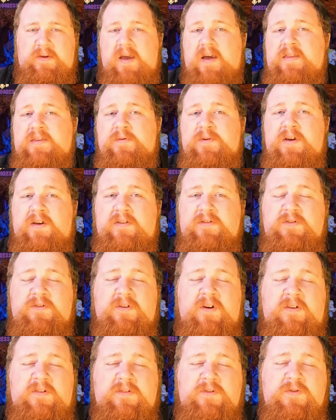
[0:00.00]
And then we
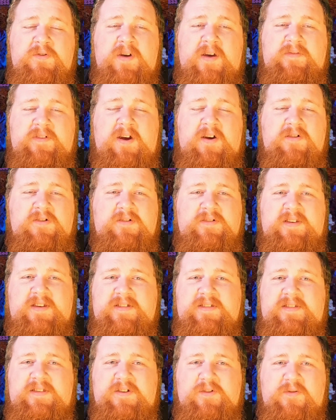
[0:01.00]
also do have characters like
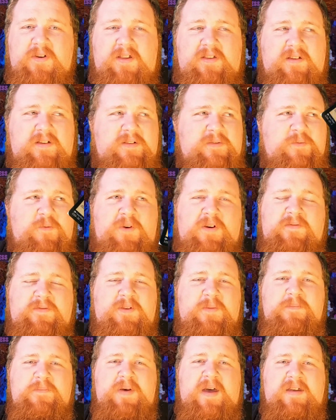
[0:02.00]
Cinderella, one of
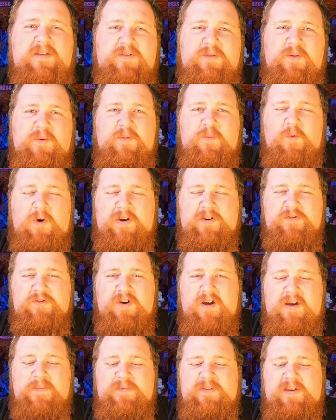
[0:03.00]
the best
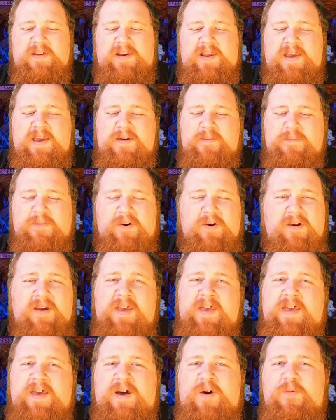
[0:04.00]
1-drops in Amber,
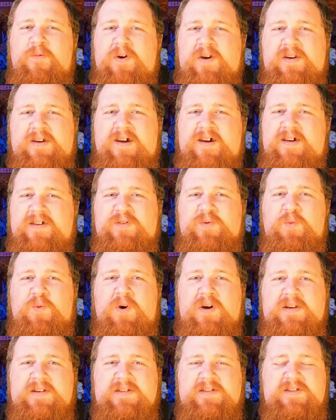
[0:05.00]
a 1-cost
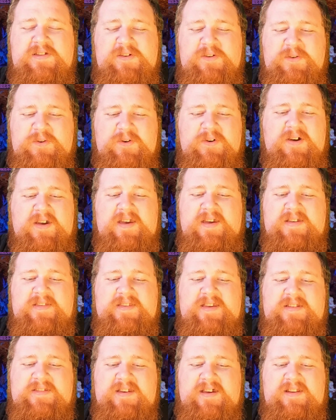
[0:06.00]
1/2
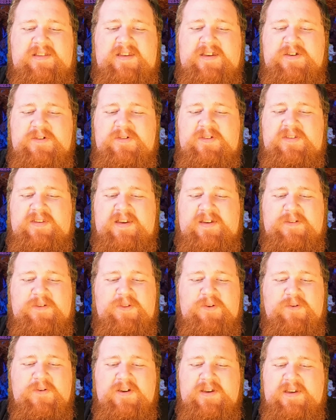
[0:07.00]
that's going to let you sing
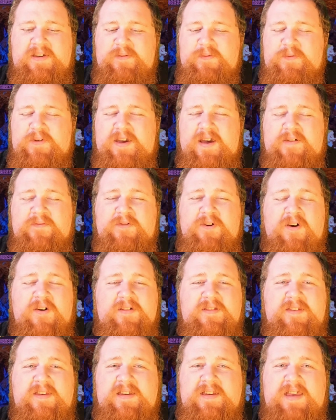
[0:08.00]
3. We have
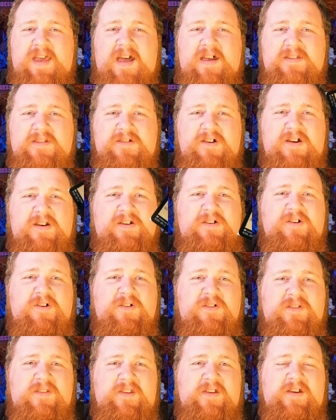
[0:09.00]
cards like Gaston and
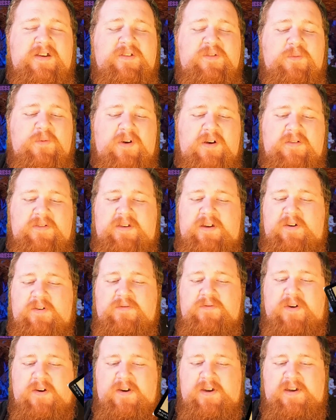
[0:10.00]
Ursula as well that are
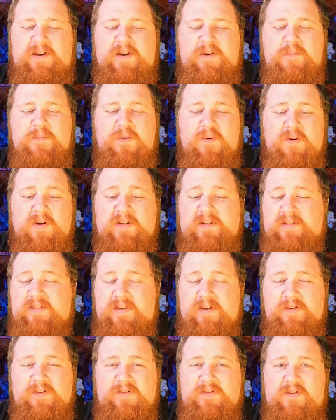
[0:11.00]
very important
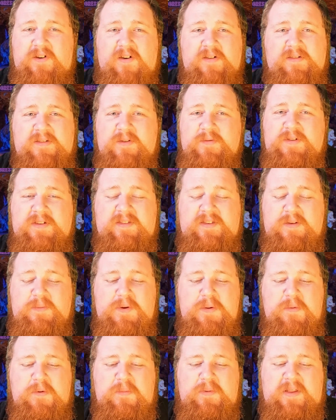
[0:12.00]
singers, cards that we see
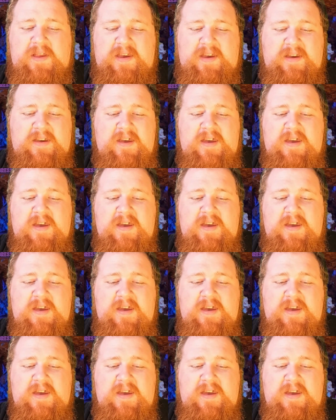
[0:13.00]
people play